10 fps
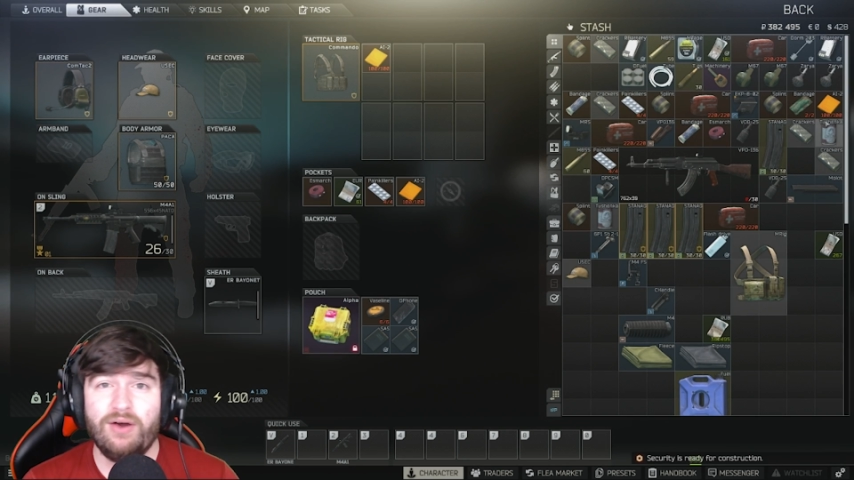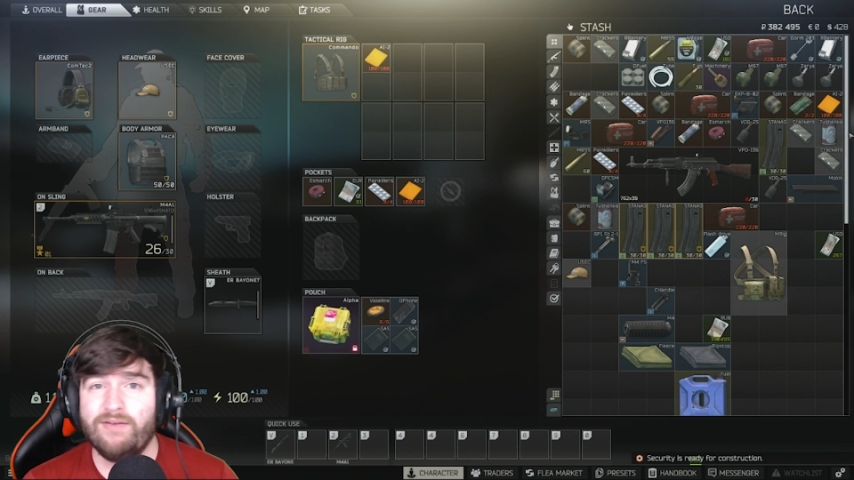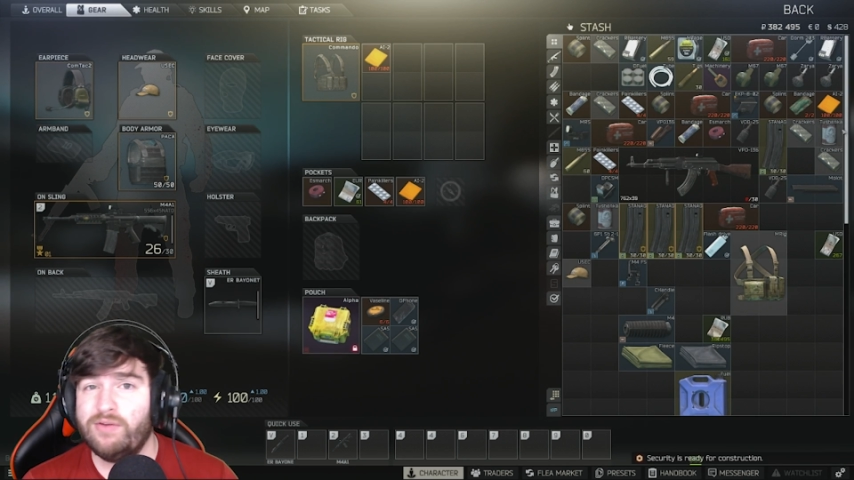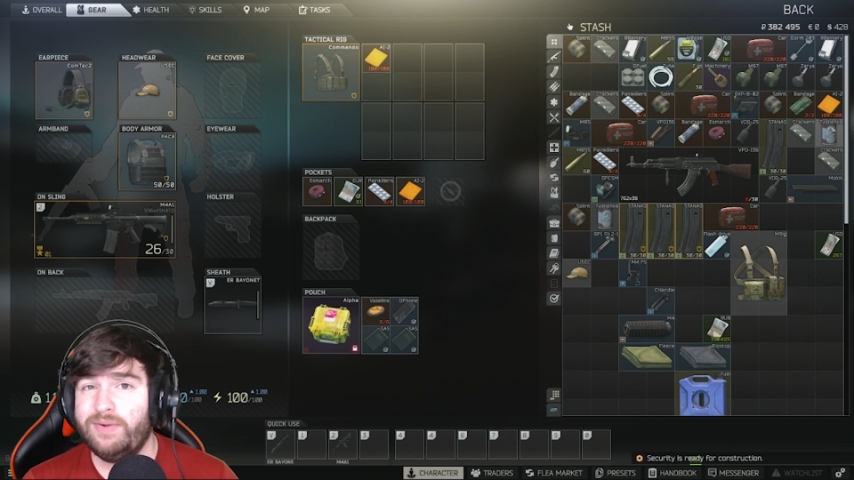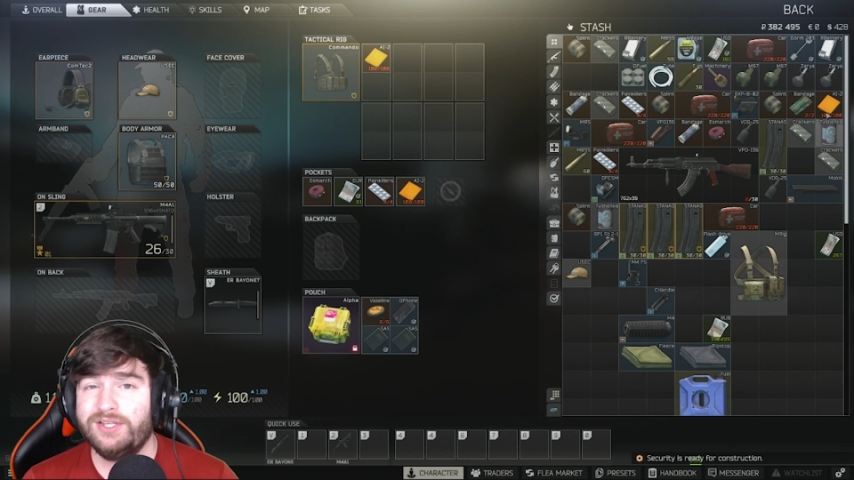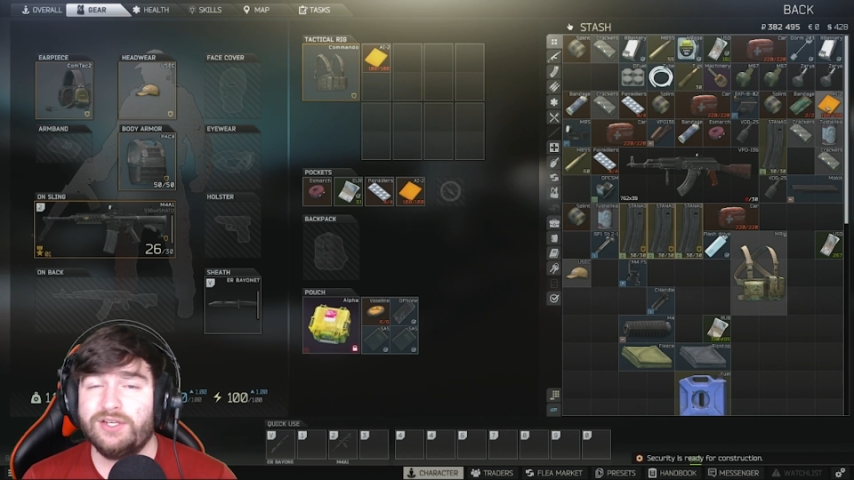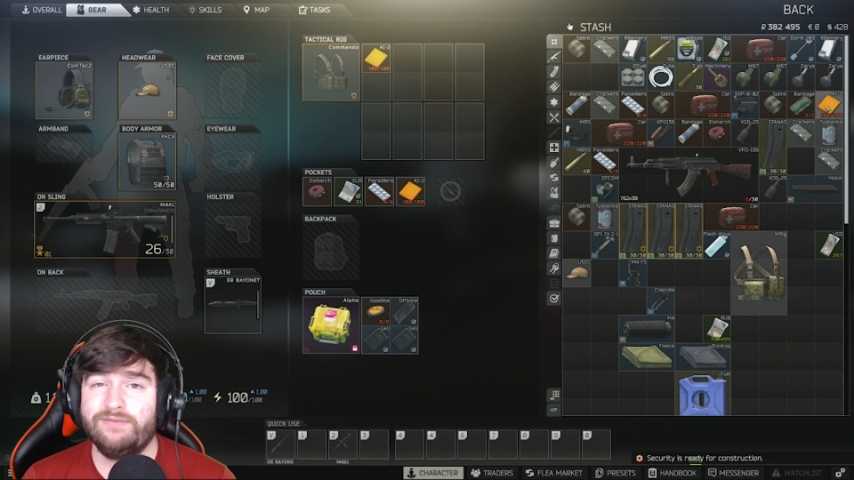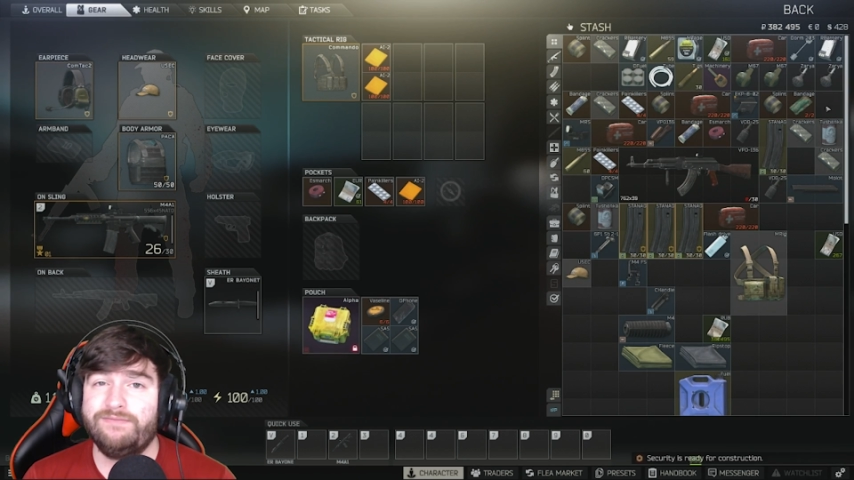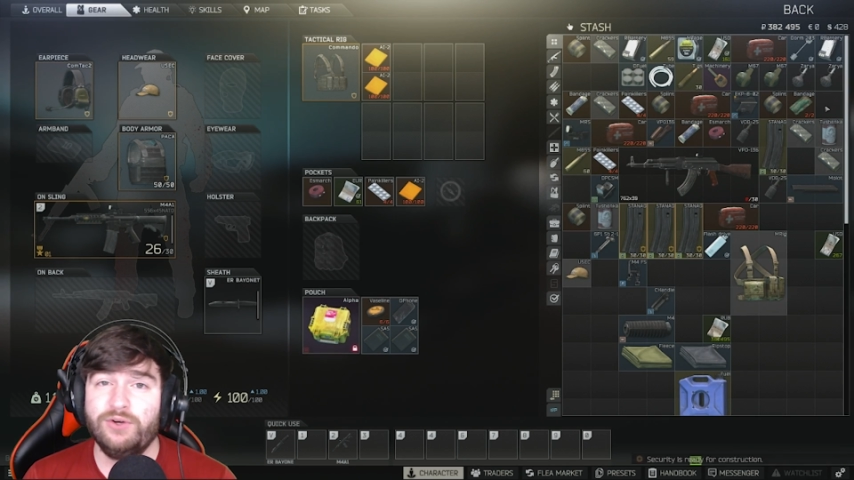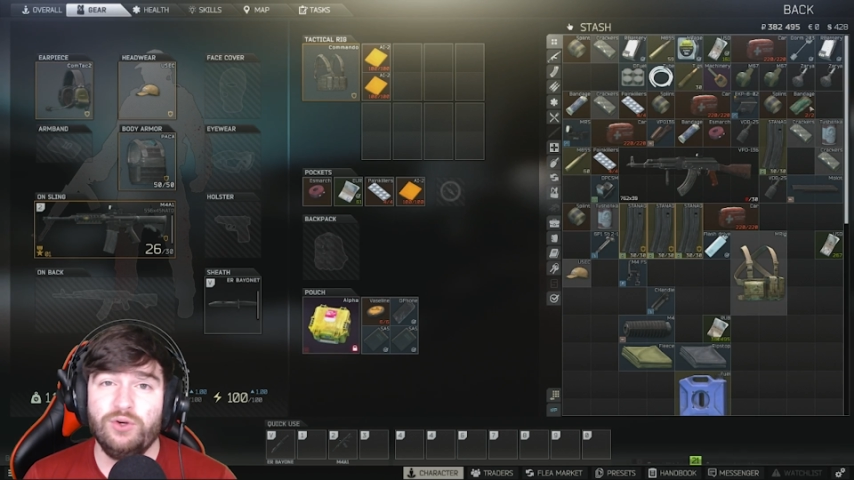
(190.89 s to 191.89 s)
every piece of
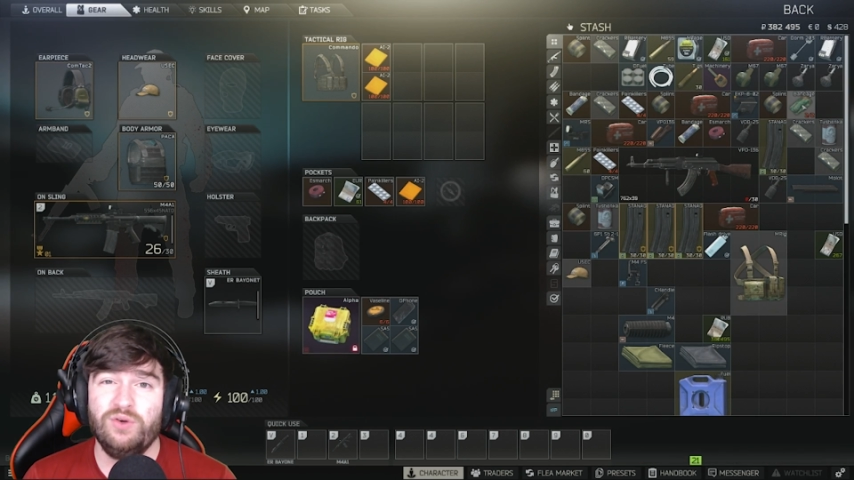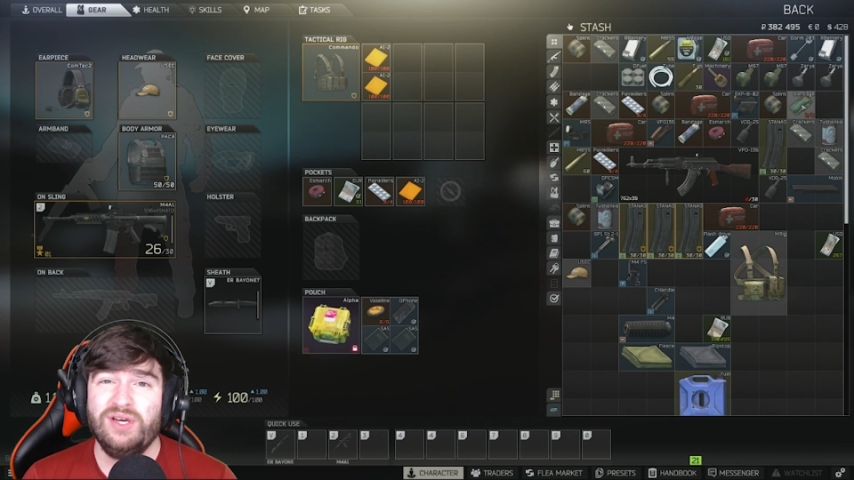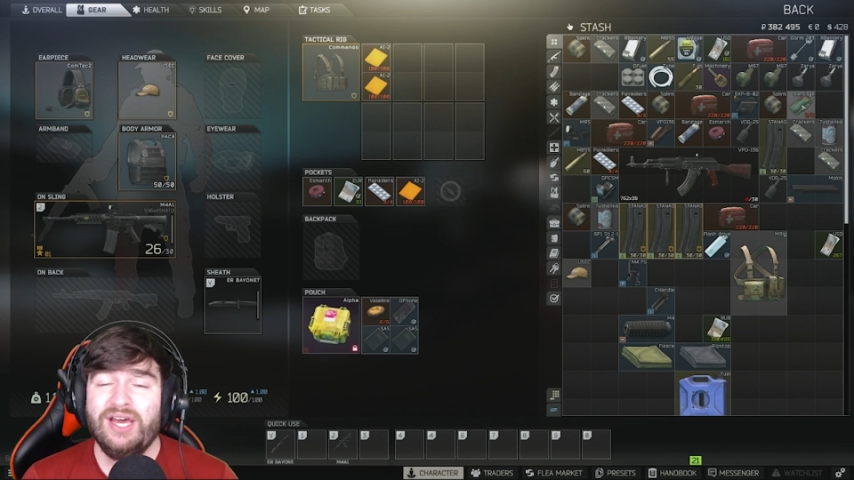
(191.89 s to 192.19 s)
food